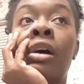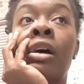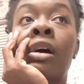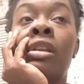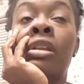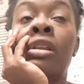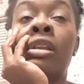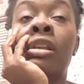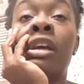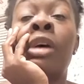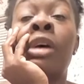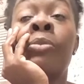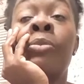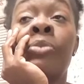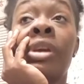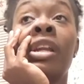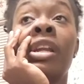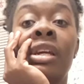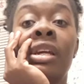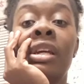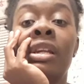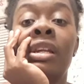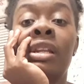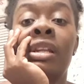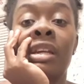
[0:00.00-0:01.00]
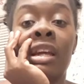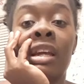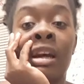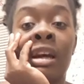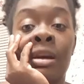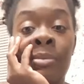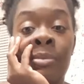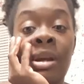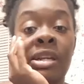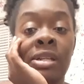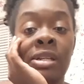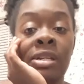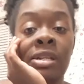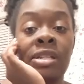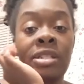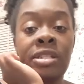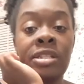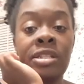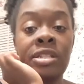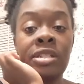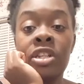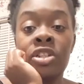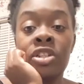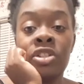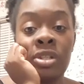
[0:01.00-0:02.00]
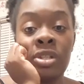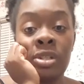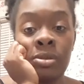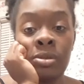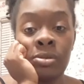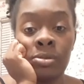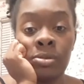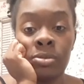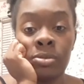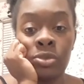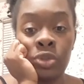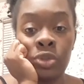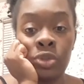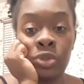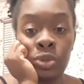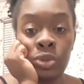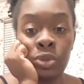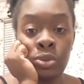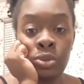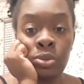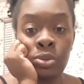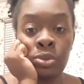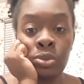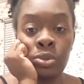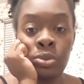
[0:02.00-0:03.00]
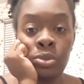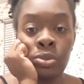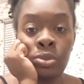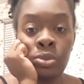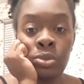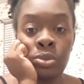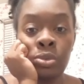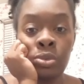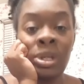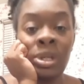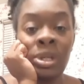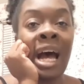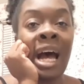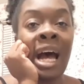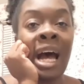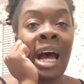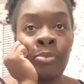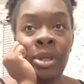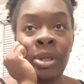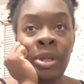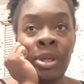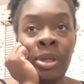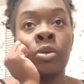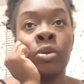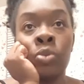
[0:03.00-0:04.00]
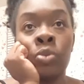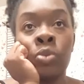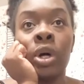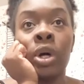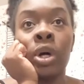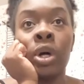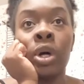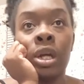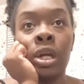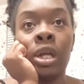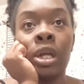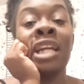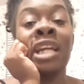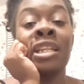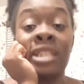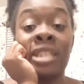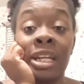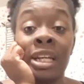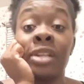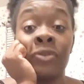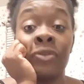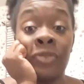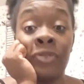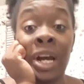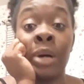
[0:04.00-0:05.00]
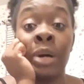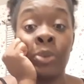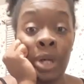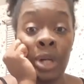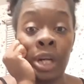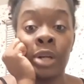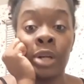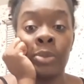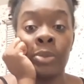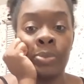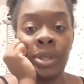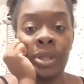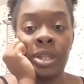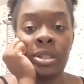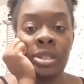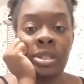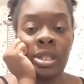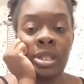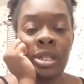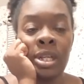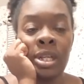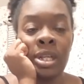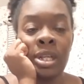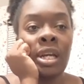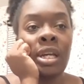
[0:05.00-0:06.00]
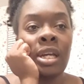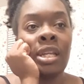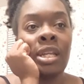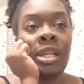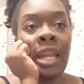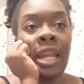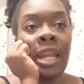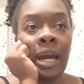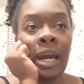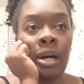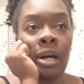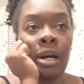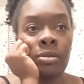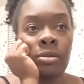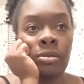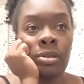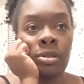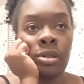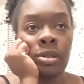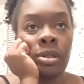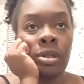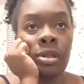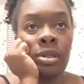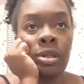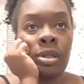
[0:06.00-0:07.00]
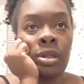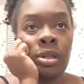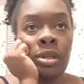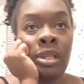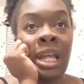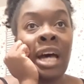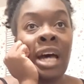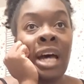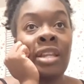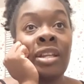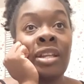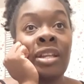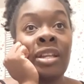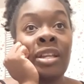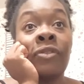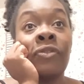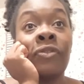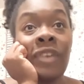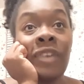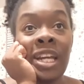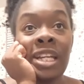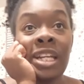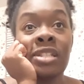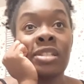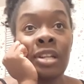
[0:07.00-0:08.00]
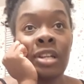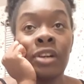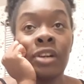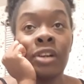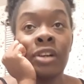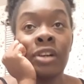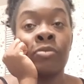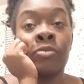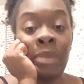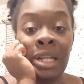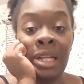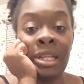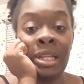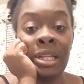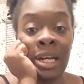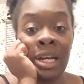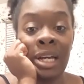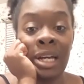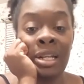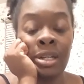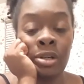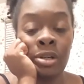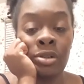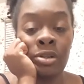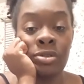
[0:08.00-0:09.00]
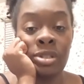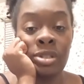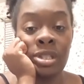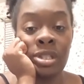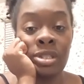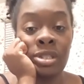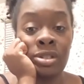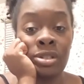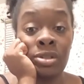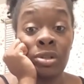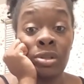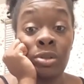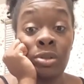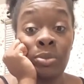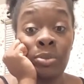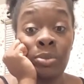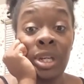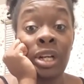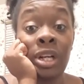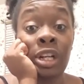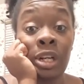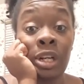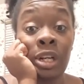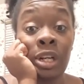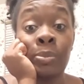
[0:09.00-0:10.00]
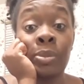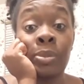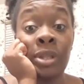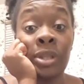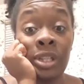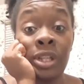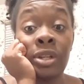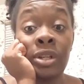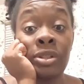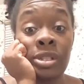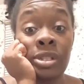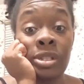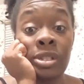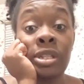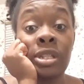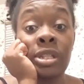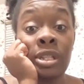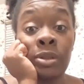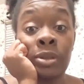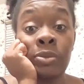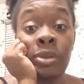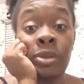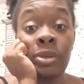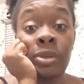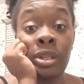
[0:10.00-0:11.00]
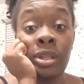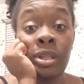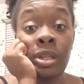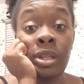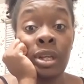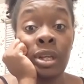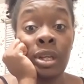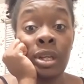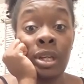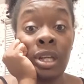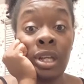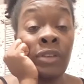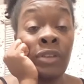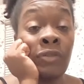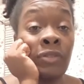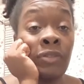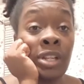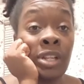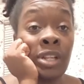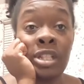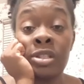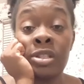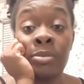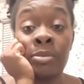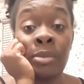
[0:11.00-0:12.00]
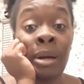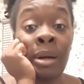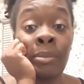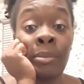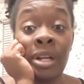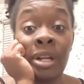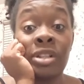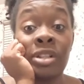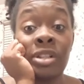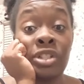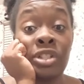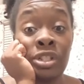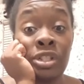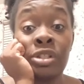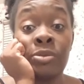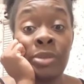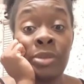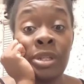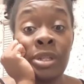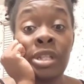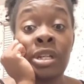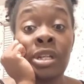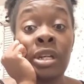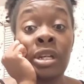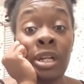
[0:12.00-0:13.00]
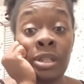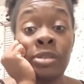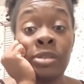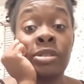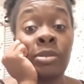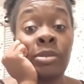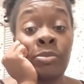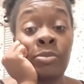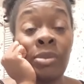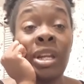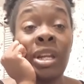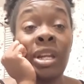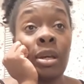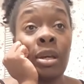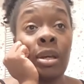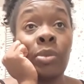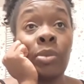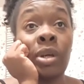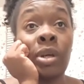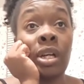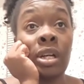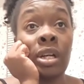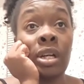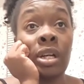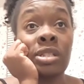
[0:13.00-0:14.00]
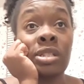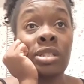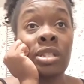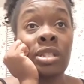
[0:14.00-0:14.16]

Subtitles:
immediately I made a decision to not be what identified with herpes. Now, the effects of my diagnosis took me a couple of years to deal with, even into my marriage. It took me a minute because